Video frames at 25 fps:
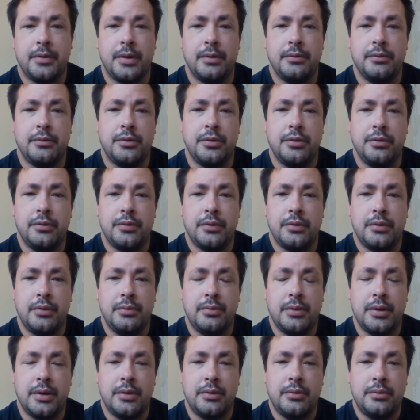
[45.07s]
don't do very
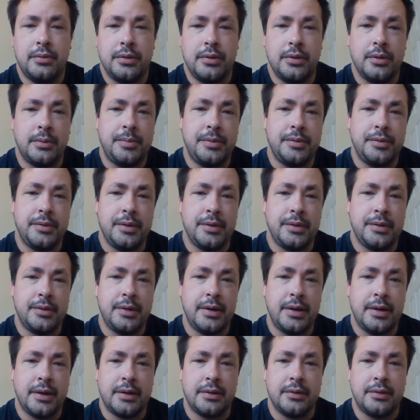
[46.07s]
well with the opposite
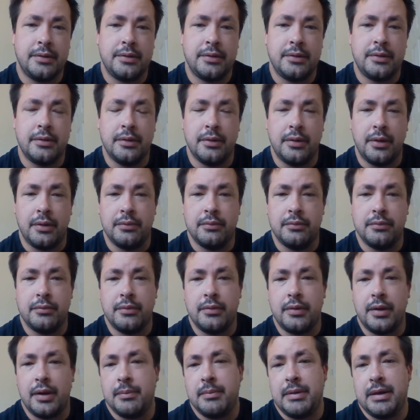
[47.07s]
sex, don't
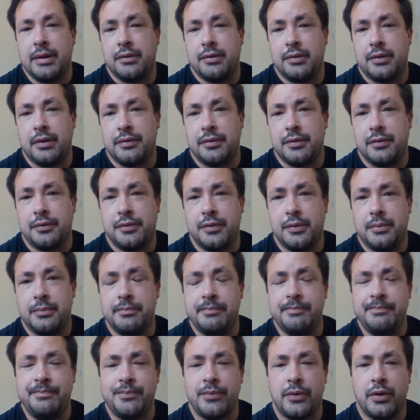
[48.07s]
they might suffer
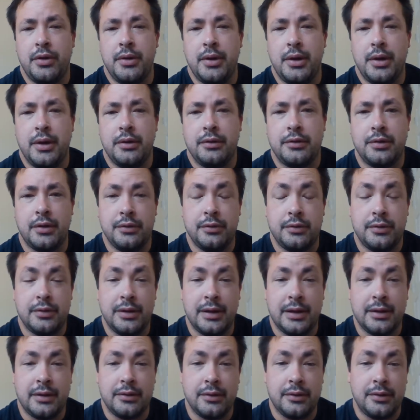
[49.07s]
from
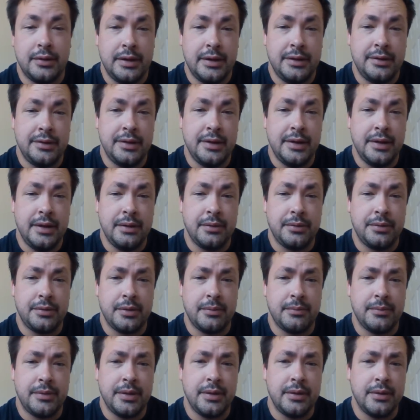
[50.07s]
social anxiety or
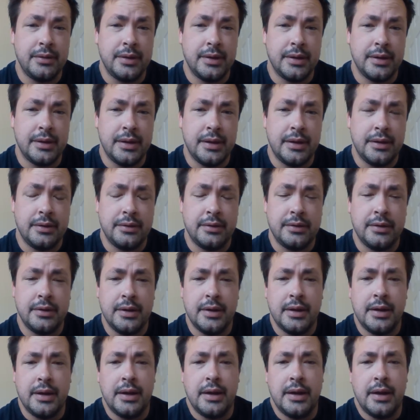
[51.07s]
something like that,
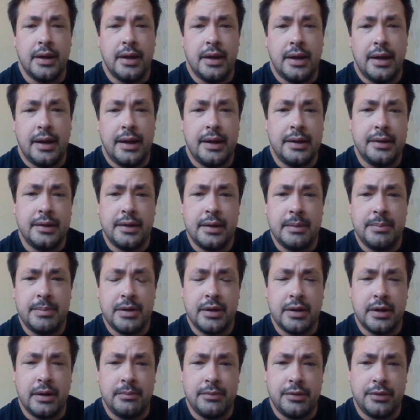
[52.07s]
and they
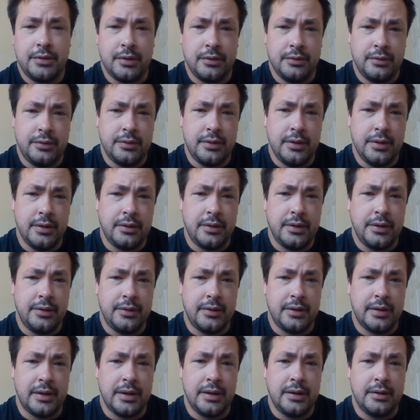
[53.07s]
become socially
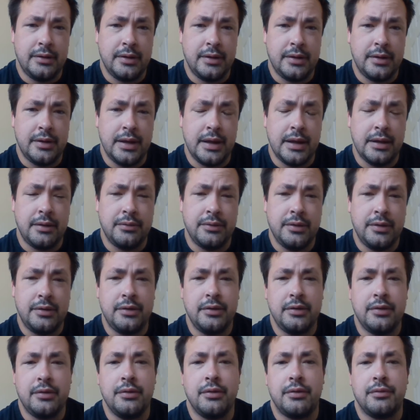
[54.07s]
isolated. Now,
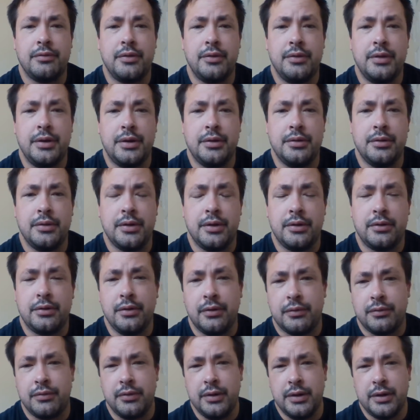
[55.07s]
this is not very good. It's
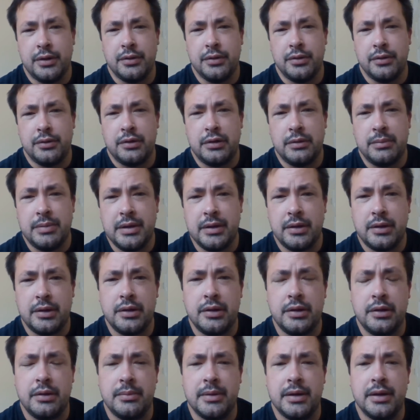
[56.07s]
not very good to be a
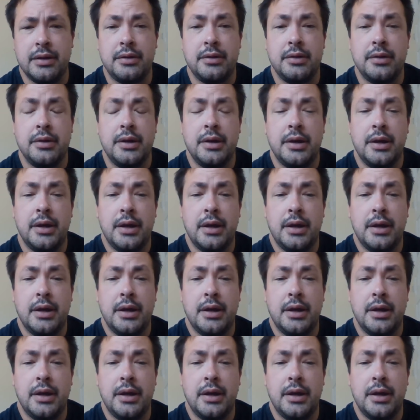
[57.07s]
hermit.